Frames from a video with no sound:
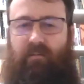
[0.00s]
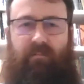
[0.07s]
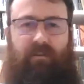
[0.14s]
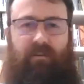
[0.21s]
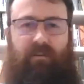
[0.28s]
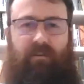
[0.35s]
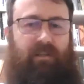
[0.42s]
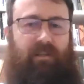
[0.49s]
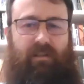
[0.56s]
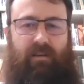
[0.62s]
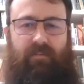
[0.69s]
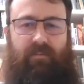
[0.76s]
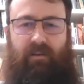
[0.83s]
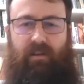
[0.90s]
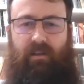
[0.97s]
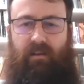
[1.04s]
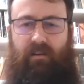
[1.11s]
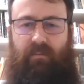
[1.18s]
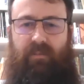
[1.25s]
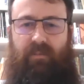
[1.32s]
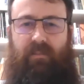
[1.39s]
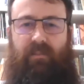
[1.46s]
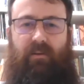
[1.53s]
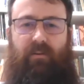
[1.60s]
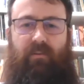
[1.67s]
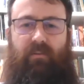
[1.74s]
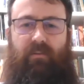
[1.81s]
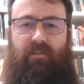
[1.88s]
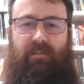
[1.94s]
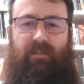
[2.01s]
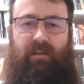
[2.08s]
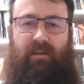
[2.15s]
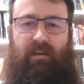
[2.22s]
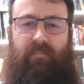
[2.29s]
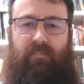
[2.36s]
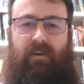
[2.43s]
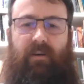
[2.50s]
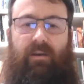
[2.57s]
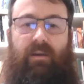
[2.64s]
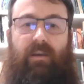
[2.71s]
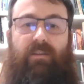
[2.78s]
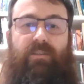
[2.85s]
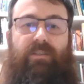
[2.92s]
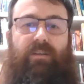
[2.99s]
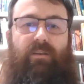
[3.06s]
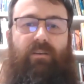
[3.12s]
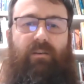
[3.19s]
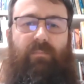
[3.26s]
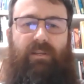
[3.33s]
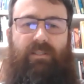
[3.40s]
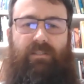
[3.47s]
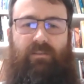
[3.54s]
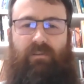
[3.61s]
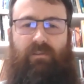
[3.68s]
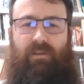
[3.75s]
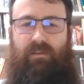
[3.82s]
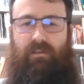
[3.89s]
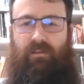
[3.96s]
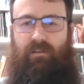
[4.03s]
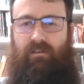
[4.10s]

you very much, Stephanie. I'm just going to stop by sharing my screen